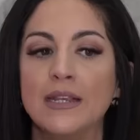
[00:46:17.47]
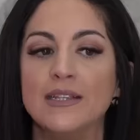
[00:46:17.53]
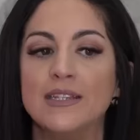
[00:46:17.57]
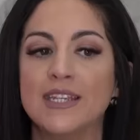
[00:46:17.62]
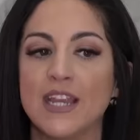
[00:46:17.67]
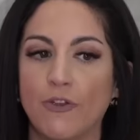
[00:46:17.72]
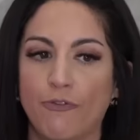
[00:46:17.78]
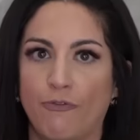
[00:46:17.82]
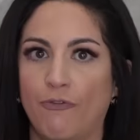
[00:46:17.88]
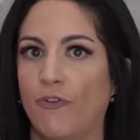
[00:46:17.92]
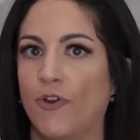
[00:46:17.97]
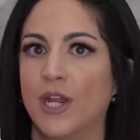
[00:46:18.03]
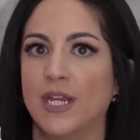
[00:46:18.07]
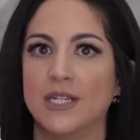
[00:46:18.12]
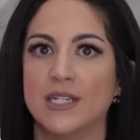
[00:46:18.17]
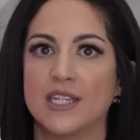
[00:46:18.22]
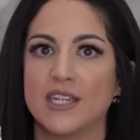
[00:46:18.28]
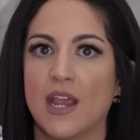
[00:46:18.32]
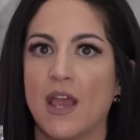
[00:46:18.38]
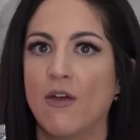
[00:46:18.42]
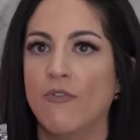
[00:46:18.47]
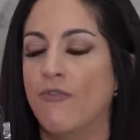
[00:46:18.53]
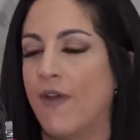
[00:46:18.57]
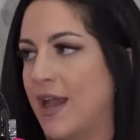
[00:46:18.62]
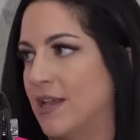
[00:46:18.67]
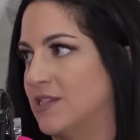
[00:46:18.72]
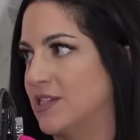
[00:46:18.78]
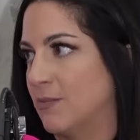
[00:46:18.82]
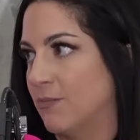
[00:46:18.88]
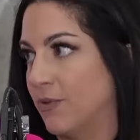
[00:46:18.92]
different
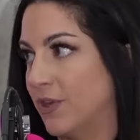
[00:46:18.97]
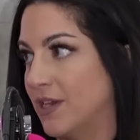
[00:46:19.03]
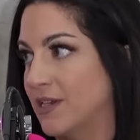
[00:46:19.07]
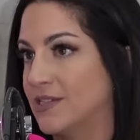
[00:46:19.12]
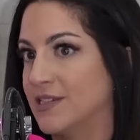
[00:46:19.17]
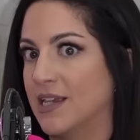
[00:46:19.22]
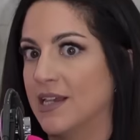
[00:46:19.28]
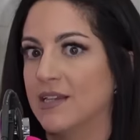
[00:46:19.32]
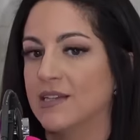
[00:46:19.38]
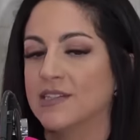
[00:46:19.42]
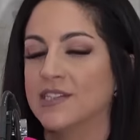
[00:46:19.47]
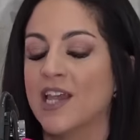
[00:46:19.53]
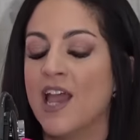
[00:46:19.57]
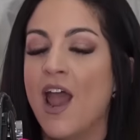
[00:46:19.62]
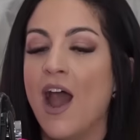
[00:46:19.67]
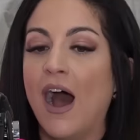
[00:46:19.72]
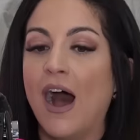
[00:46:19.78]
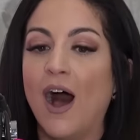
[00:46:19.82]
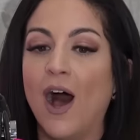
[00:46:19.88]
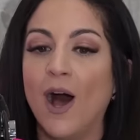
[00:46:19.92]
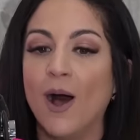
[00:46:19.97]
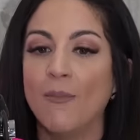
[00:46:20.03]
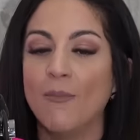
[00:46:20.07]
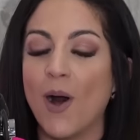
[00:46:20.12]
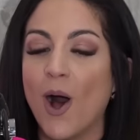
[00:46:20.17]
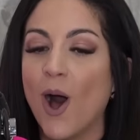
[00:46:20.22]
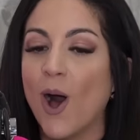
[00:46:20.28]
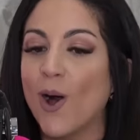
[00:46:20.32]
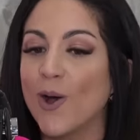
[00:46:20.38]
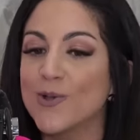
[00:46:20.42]
events and places.
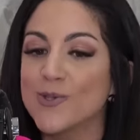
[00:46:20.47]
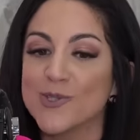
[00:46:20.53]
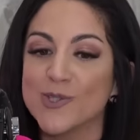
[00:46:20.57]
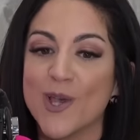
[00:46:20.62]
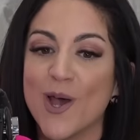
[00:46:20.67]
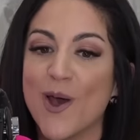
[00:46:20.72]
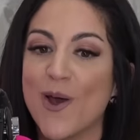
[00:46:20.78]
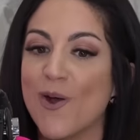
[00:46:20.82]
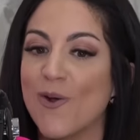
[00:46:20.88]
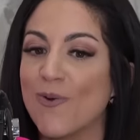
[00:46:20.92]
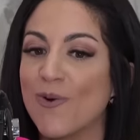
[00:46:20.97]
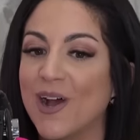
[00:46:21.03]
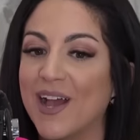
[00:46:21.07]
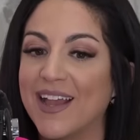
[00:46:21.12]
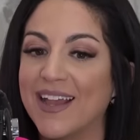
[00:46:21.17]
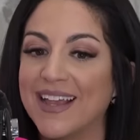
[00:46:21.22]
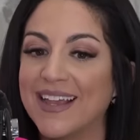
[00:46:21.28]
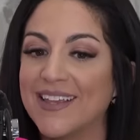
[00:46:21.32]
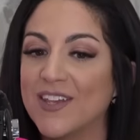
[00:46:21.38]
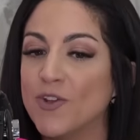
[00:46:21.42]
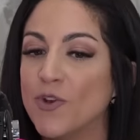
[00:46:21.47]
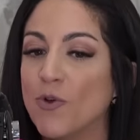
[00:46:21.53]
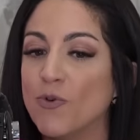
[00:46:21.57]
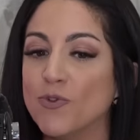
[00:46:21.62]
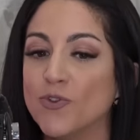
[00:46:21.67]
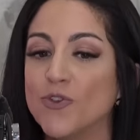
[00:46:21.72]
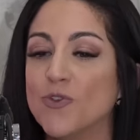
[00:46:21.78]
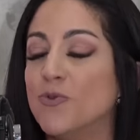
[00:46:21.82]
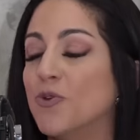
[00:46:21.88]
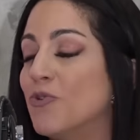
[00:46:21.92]
Also,
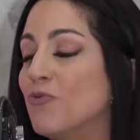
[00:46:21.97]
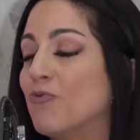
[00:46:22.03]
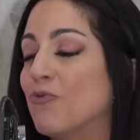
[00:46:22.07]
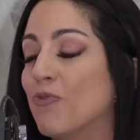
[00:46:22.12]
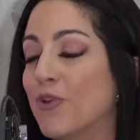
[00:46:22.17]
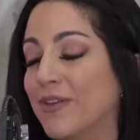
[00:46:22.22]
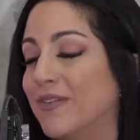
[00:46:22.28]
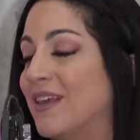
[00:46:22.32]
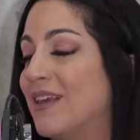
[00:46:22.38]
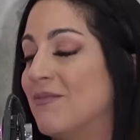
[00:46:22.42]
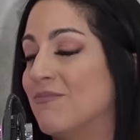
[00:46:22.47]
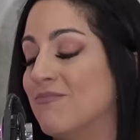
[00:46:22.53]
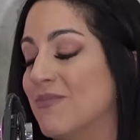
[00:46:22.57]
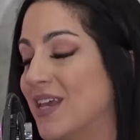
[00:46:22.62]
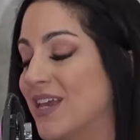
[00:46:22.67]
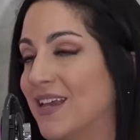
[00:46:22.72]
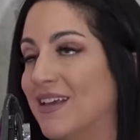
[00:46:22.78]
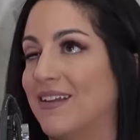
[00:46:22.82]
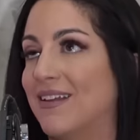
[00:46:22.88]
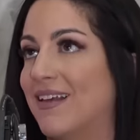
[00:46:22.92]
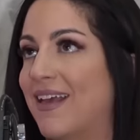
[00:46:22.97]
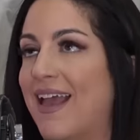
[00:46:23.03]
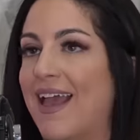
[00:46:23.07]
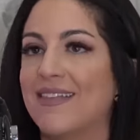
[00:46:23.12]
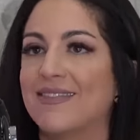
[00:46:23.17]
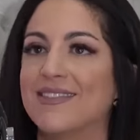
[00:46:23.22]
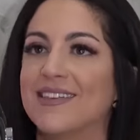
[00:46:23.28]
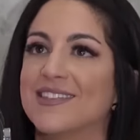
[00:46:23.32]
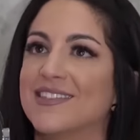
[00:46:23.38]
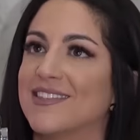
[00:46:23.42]
you can really meet.
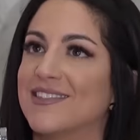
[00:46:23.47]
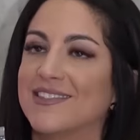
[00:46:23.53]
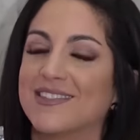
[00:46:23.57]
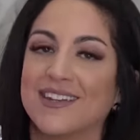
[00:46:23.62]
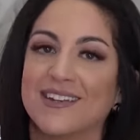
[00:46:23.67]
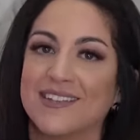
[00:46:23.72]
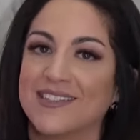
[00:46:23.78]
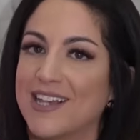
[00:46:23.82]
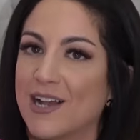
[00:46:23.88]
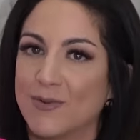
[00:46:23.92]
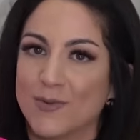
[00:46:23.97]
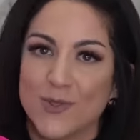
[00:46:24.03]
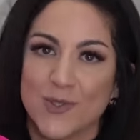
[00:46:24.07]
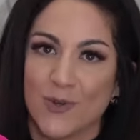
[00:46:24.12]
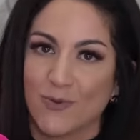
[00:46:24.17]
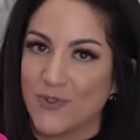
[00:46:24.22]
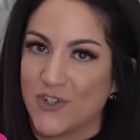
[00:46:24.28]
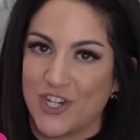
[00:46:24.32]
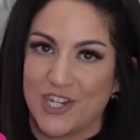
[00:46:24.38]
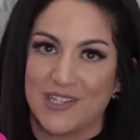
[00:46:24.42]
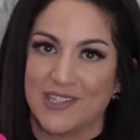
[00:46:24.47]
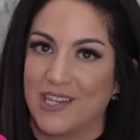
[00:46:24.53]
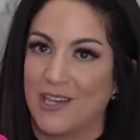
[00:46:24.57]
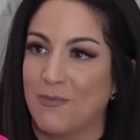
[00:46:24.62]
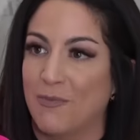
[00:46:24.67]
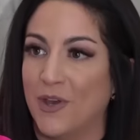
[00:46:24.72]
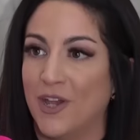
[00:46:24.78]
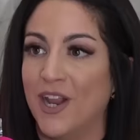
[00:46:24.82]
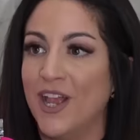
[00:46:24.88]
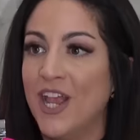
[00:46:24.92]
This is gonna sound so
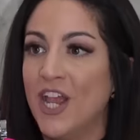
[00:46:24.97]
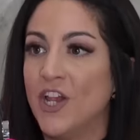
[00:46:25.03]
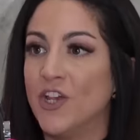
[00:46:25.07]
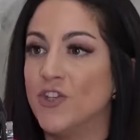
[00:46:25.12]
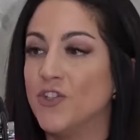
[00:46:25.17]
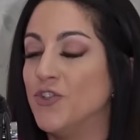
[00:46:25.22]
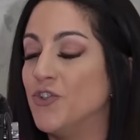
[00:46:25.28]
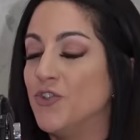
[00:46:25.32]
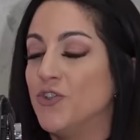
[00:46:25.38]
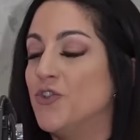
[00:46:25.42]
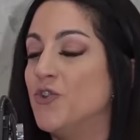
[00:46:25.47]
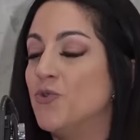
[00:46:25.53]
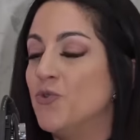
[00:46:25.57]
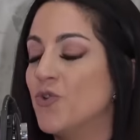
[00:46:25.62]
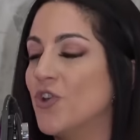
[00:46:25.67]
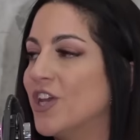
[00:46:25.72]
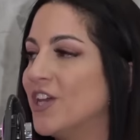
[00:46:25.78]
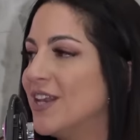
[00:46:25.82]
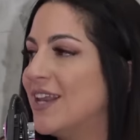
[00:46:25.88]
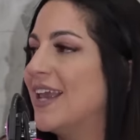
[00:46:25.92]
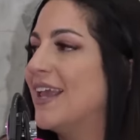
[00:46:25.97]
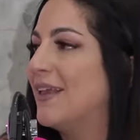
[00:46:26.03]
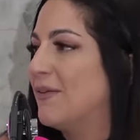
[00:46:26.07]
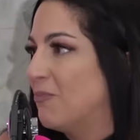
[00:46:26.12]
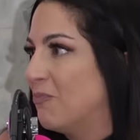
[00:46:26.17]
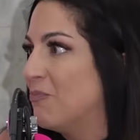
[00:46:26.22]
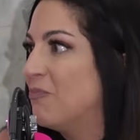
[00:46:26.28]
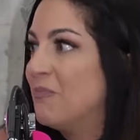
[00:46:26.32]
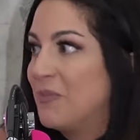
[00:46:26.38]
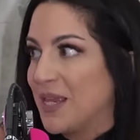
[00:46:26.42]
cheesy, but you can
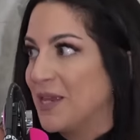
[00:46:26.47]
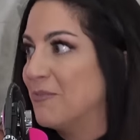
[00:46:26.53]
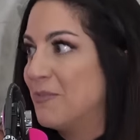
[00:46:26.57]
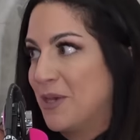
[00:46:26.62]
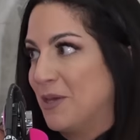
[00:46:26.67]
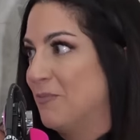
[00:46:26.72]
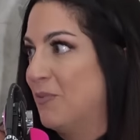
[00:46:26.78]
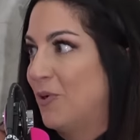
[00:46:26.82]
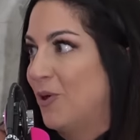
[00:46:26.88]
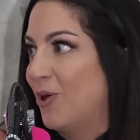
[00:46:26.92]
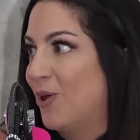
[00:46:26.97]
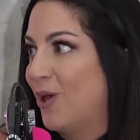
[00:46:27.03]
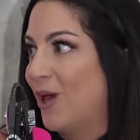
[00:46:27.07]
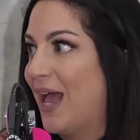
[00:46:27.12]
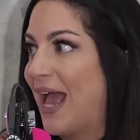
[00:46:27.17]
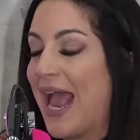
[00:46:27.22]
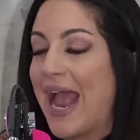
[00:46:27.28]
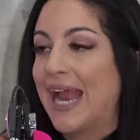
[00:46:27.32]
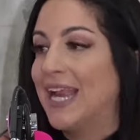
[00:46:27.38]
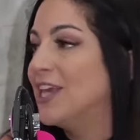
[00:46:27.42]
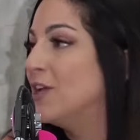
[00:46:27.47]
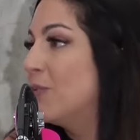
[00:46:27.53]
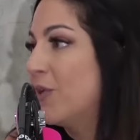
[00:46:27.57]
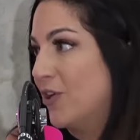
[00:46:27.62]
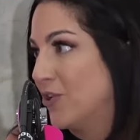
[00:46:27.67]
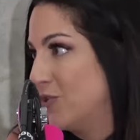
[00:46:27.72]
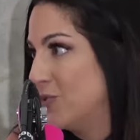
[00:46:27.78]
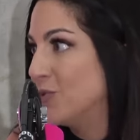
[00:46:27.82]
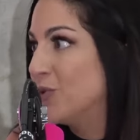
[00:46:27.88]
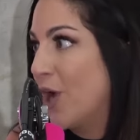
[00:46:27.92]
meet people anywhere
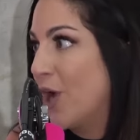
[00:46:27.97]
you